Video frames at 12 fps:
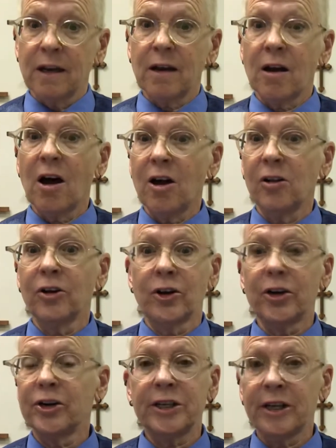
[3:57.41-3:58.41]

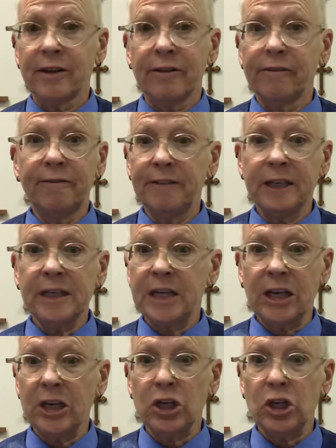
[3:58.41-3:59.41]
colored
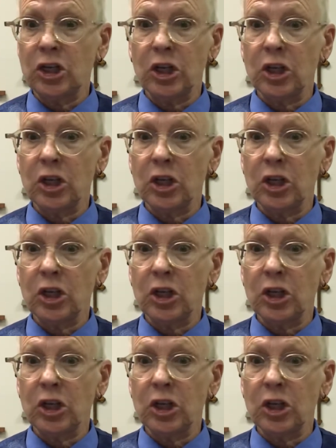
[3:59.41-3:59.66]
vintage